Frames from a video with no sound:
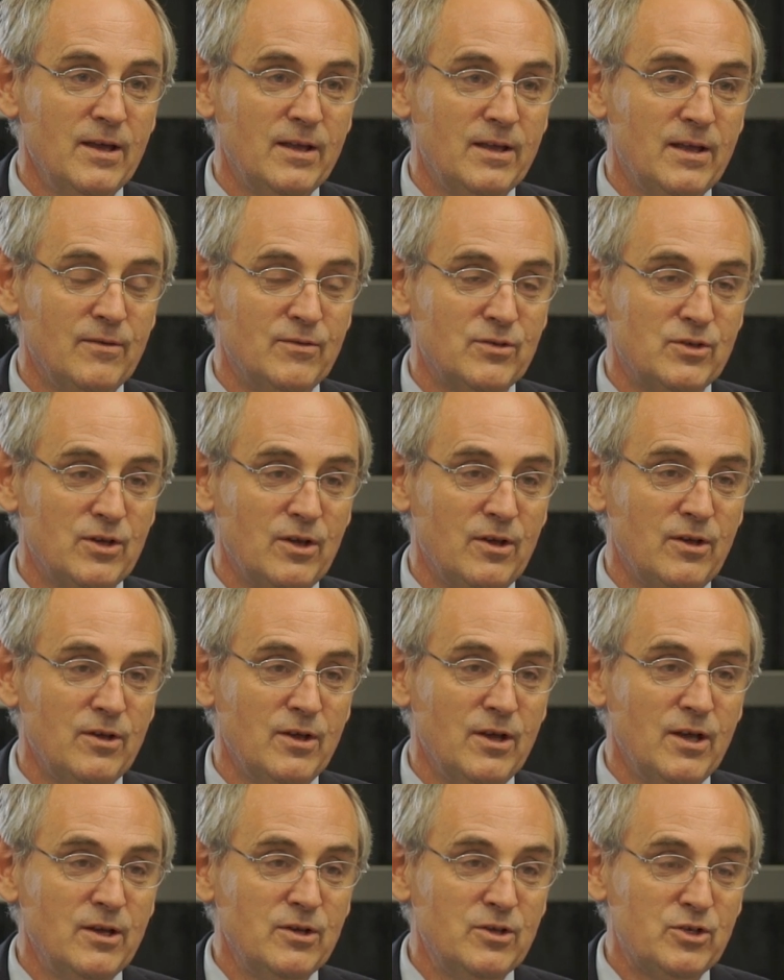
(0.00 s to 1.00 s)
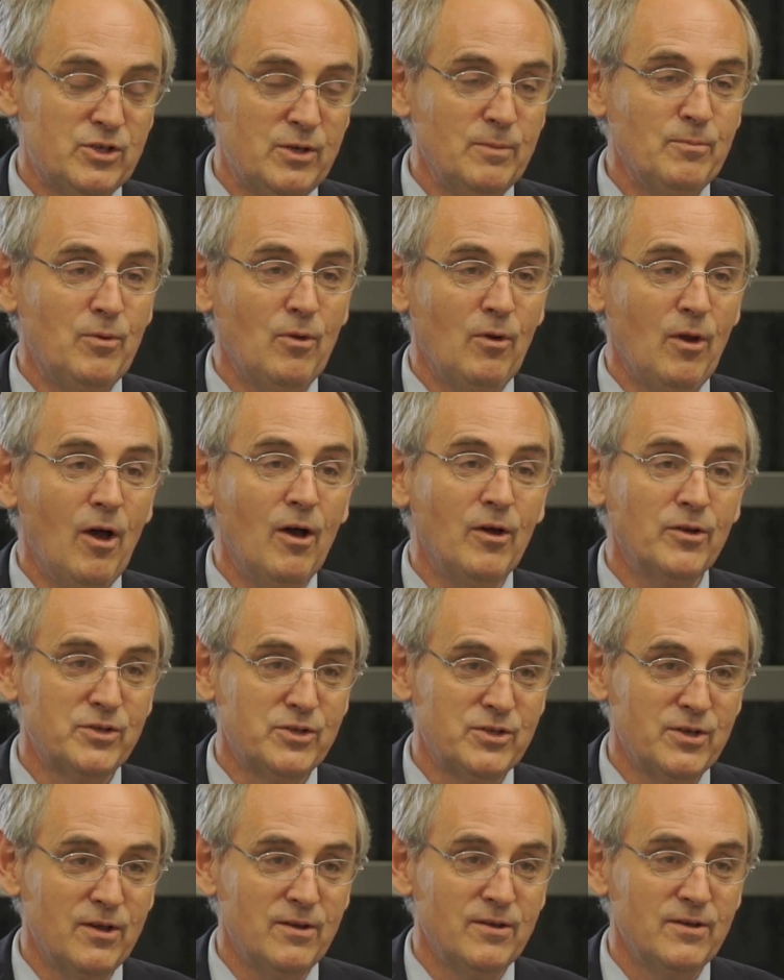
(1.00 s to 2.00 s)
gives a simple
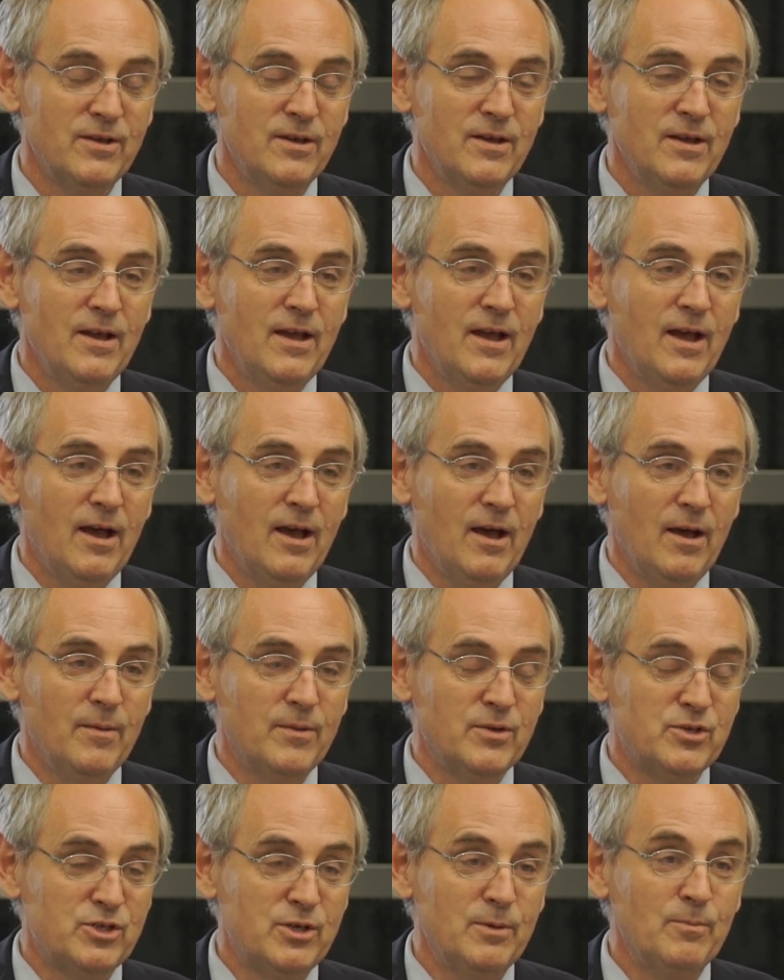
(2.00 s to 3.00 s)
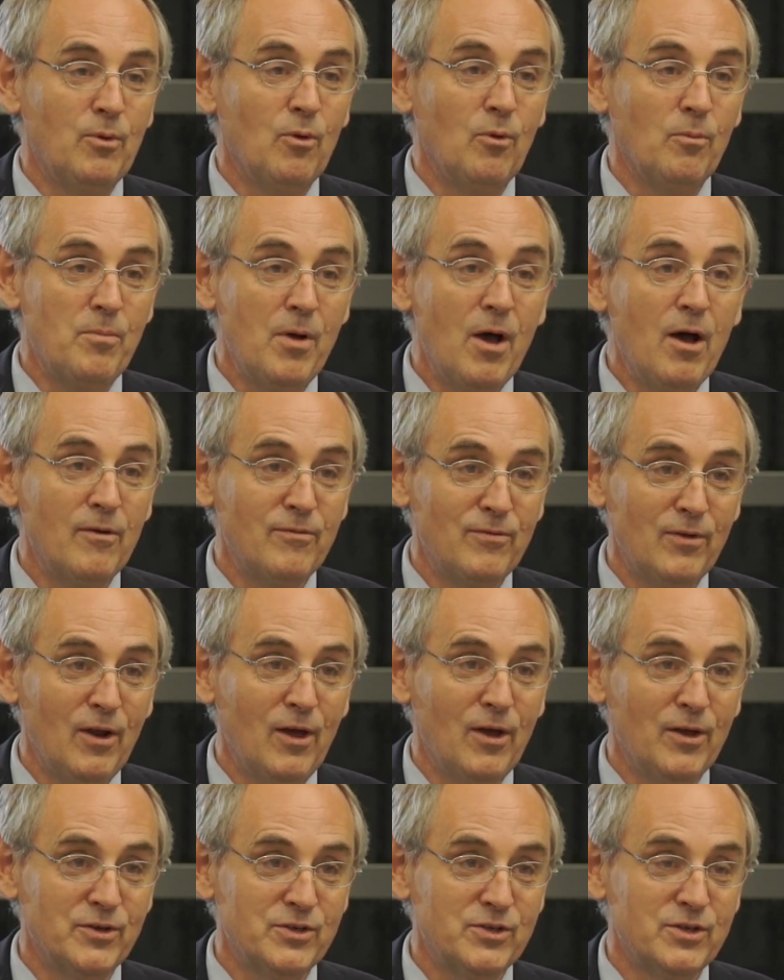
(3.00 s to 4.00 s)
answer, a simple, powerful
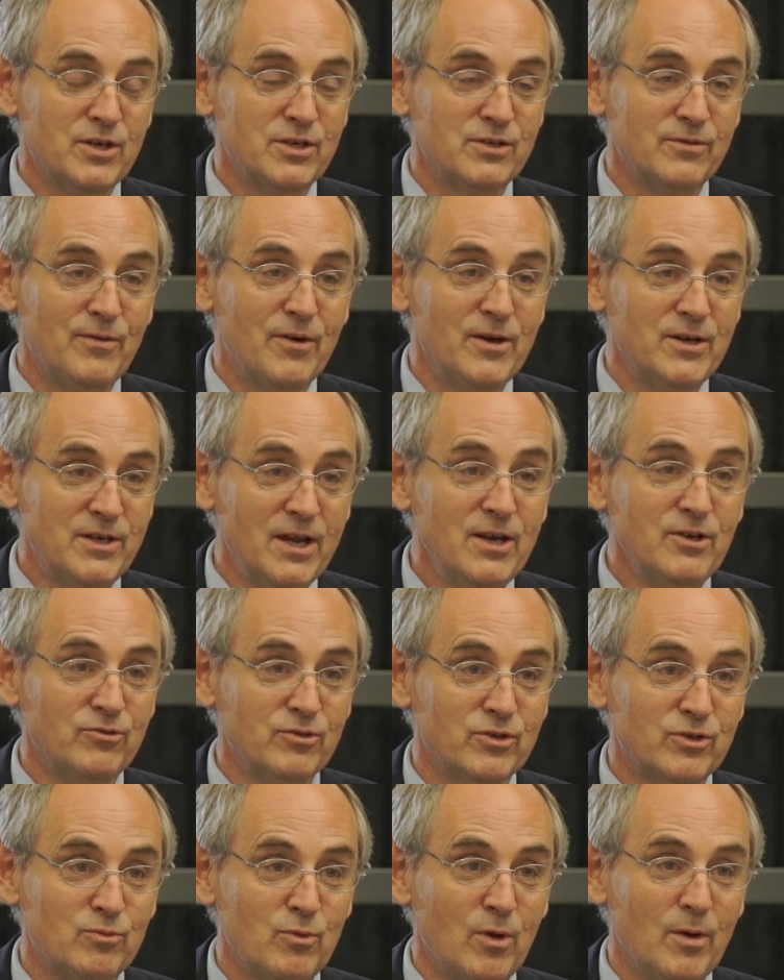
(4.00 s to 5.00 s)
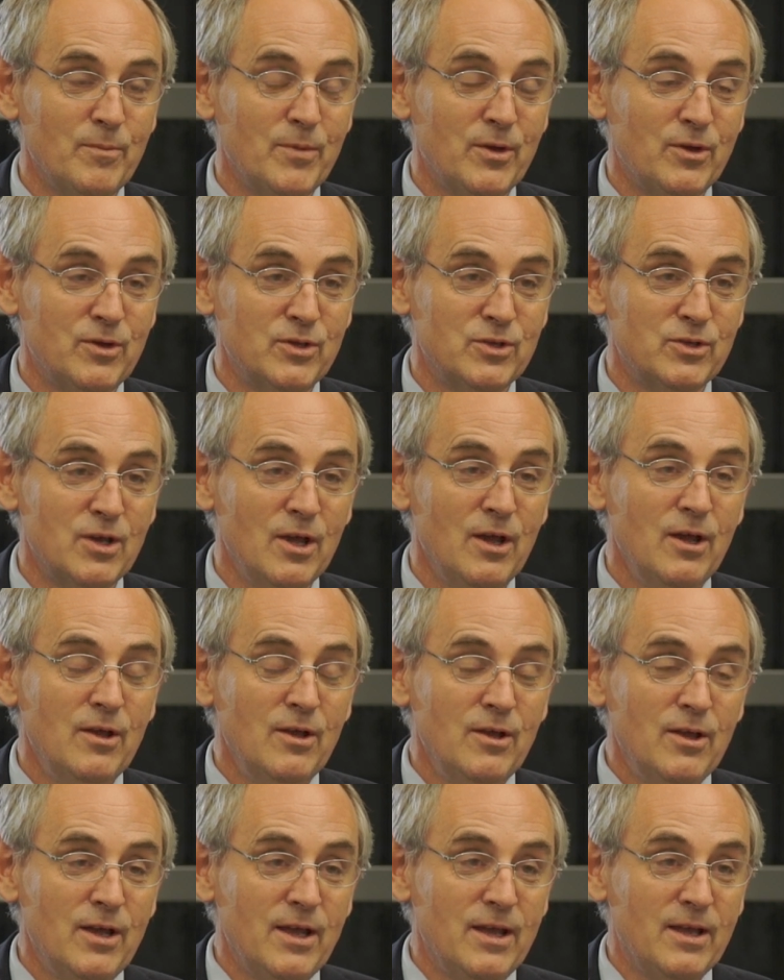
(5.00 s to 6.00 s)
answer, is a very dangerous one, because
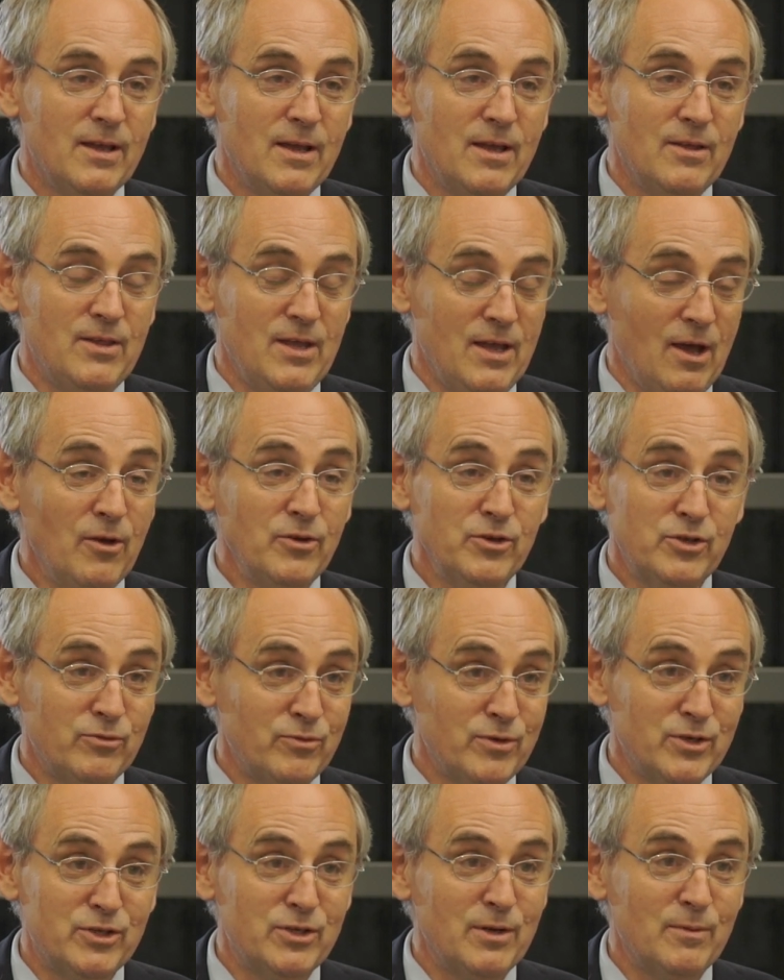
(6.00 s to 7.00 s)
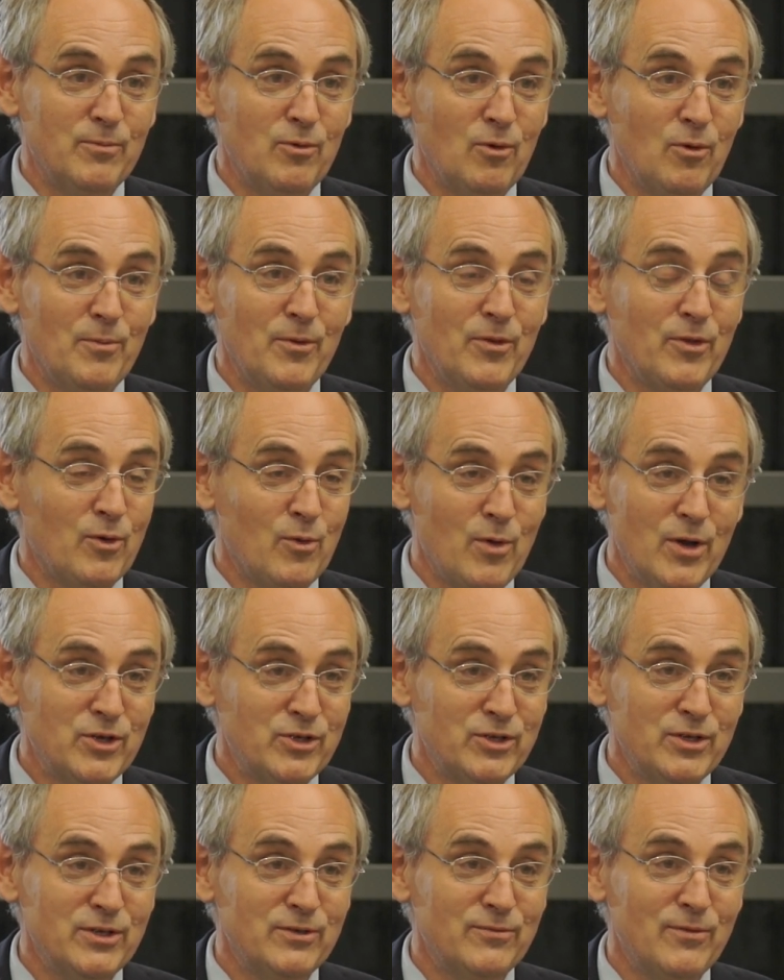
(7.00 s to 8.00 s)
the answer is simple, but the
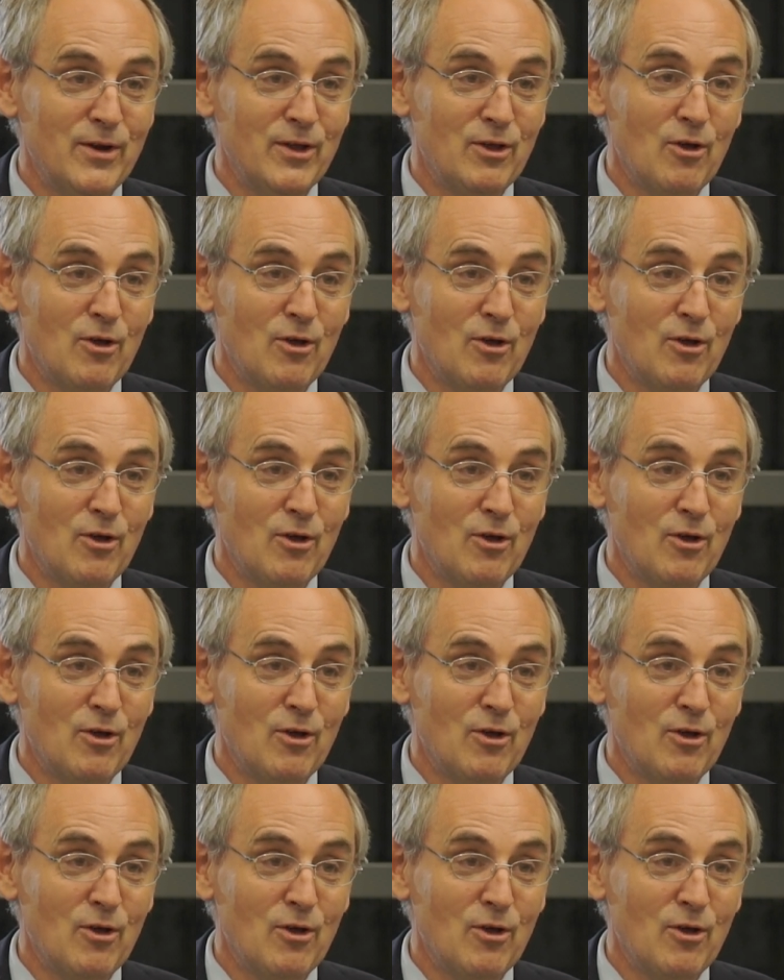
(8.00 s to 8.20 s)
question is very